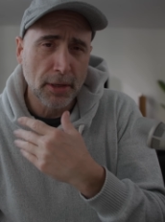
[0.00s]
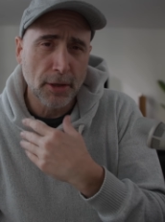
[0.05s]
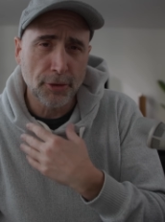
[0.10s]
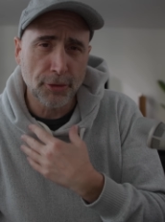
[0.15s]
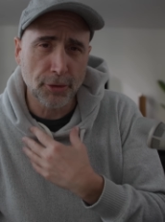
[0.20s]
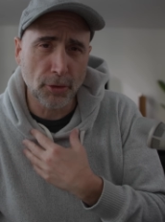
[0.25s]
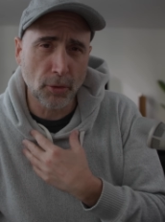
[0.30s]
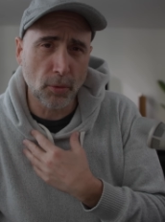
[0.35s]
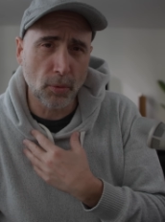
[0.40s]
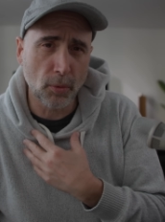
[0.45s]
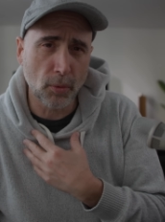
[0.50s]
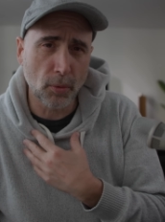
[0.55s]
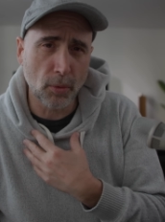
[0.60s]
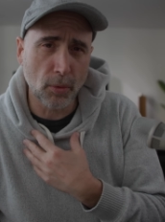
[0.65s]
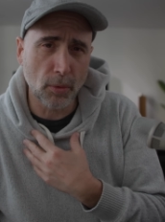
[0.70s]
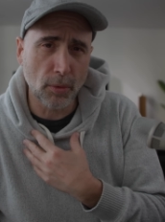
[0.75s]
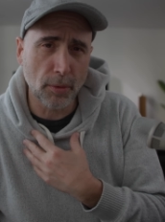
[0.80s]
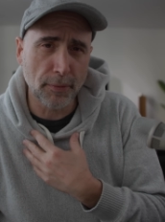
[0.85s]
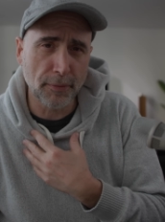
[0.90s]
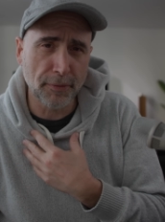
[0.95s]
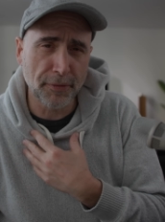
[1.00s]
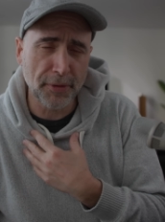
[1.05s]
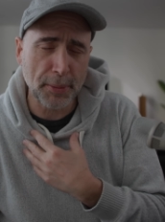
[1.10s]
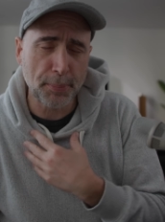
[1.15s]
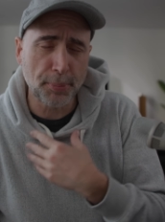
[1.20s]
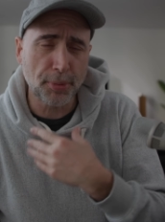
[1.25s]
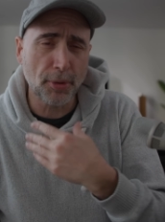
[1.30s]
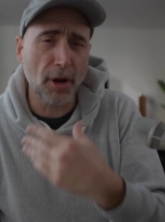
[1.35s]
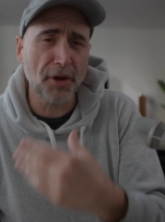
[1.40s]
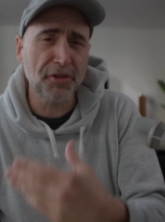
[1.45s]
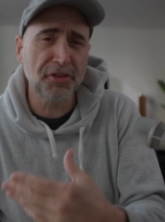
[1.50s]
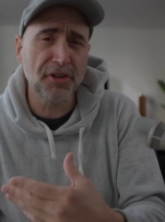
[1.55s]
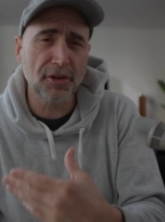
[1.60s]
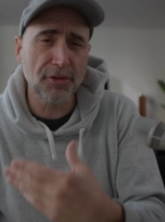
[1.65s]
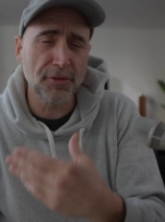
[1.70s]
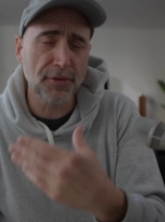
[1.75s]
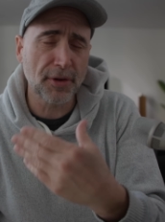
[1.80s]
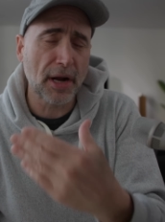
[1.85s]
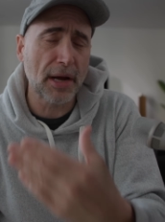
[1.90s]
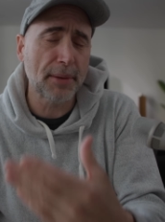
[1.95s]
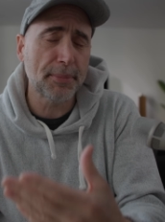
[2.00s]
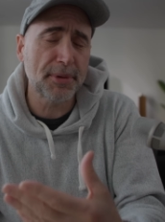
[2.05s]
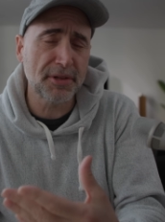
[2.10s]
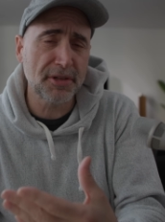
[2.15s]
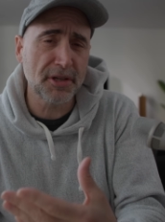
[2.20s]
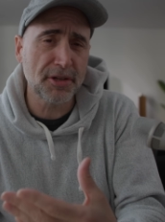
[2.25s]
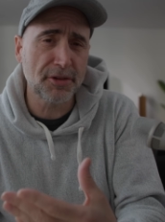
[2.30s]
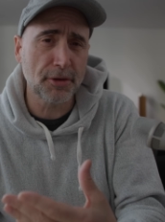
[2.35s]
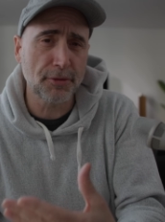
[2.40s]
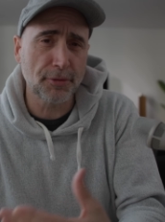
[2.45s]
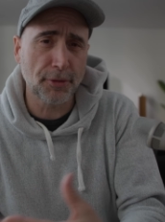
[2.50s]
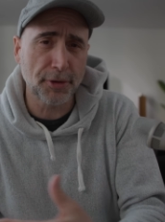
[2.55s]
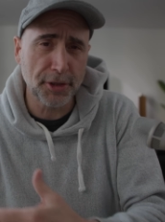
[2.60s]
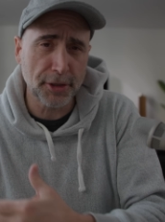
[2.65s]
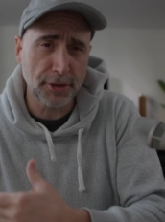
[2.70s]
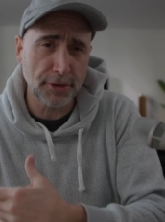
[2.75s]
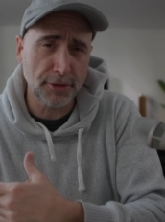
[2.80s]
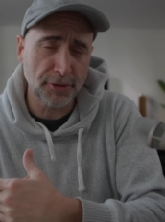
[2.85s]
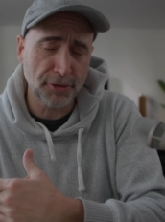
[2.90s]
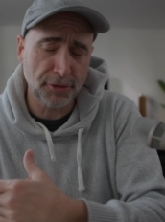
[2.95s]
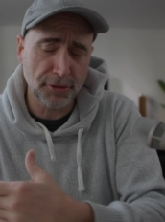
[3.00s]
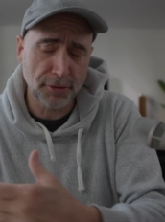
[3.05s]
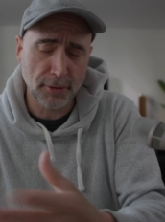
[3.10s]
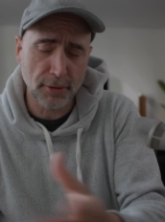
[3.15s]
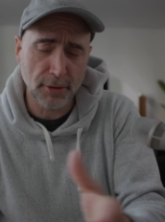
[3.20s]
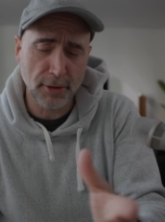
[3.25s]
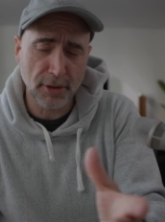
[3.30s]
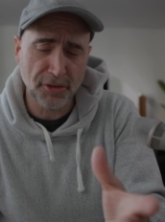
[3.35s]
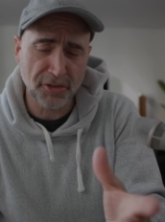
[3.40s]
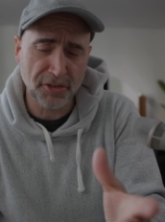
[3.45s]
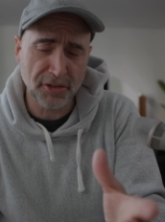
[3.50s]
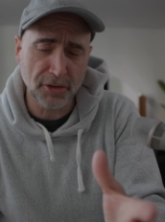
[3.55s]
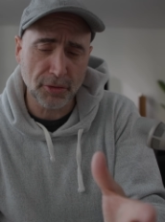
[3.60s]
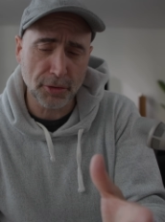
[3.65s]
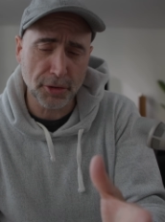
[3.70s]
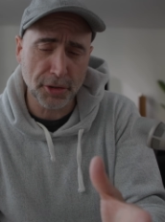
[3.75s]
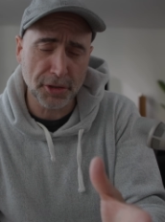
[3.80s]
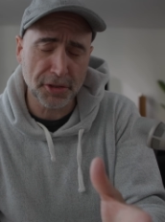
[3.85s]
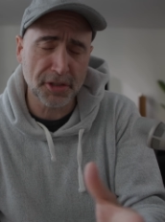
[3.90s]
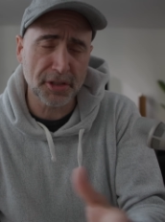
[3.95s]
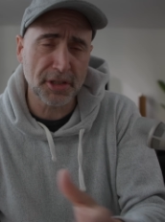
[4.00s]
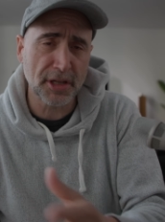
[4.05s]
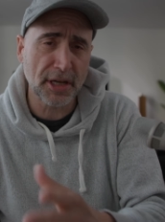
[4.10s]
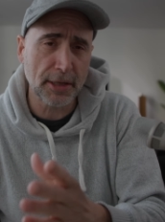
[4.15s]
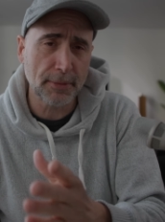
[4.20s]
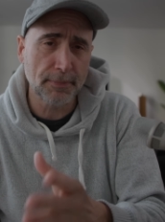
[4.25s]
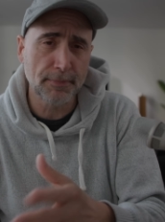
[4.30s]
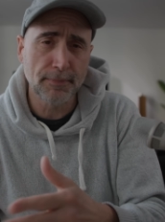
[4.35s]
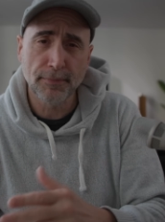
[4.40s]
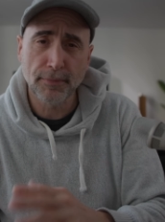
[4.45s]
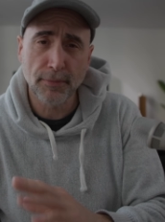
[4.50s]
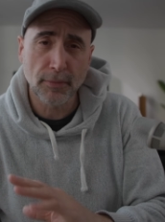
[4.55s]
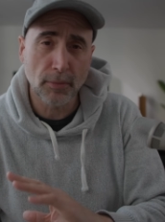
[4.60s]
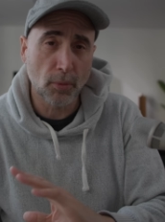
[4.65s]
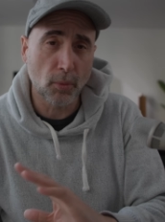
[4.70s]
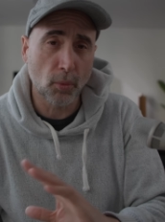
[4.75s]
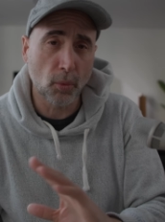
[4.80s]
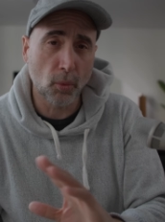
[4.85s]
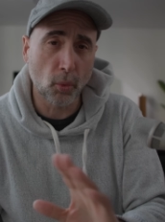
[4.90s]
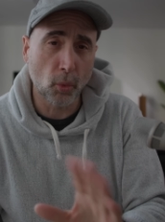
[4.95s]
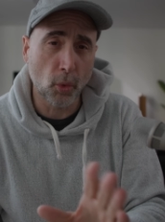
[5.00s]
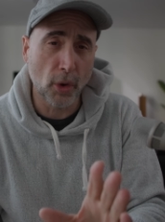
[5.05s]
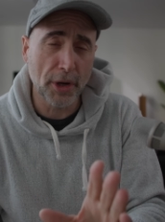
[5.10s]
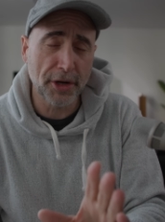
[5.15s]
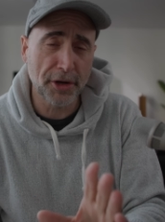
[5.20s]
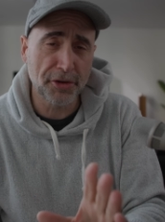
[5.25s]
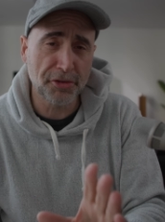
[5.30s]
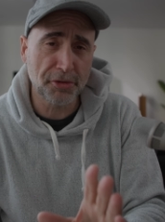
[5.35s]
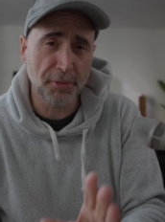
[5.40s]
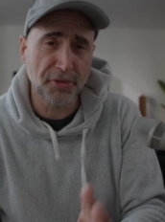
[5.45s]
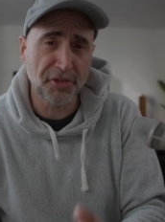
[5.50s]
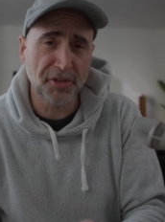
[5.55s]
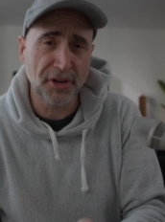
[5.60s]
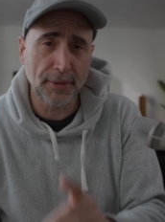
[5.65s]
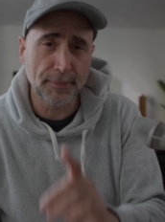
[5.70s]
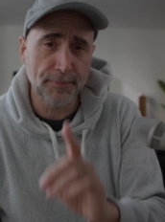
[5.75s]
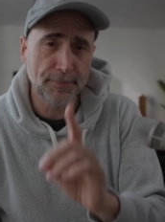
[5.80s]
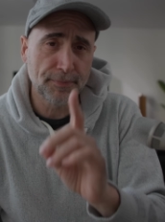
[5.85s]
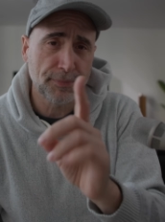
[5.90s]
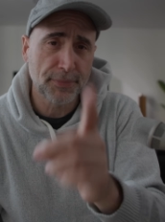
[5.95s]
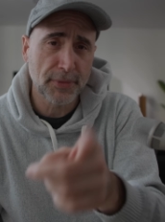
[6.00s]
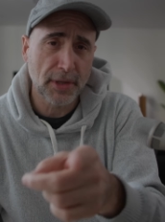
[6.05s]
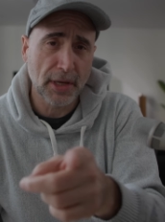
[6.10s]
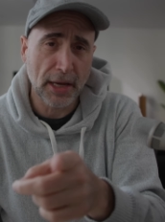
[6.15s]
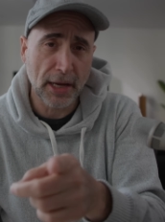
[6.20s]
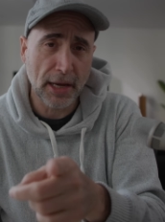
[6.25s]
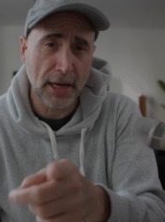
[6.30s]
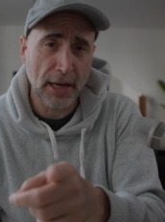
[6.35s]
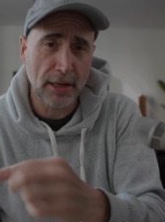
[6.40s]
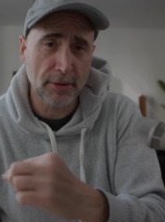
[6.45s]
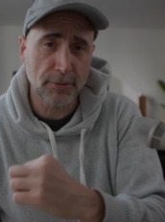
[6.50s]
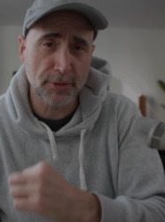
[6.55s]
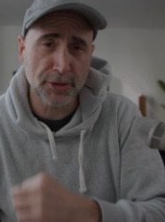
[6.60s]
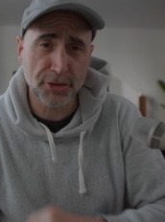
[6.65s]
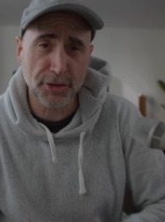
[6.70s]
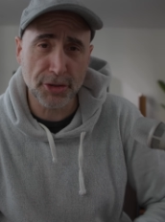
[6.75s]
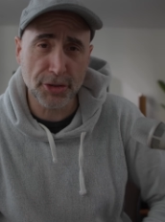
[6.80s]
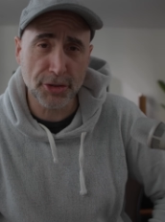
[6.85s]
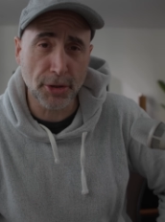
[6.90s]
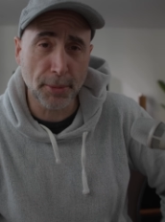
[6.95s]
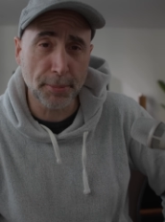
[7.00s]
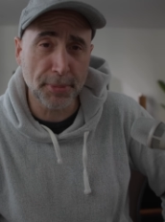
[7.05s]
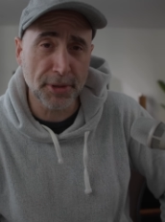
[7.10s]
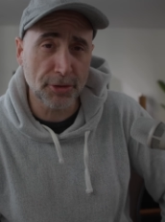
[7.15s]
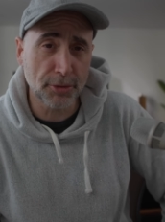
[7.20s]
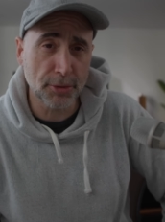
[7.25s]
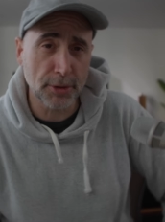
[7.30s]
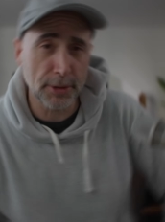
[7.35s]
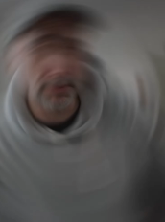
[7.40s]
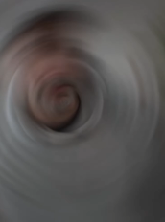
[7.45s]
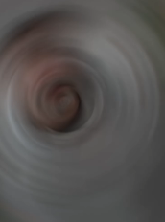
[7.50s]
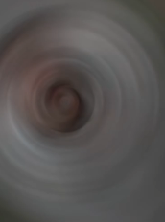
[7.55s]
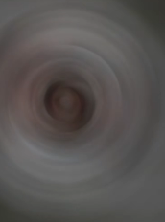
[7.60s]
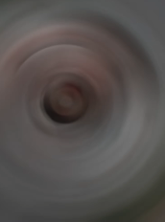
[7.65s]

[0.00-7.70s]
So the process that I've been teaching for years, it's still good today 100% and let's just jump into it.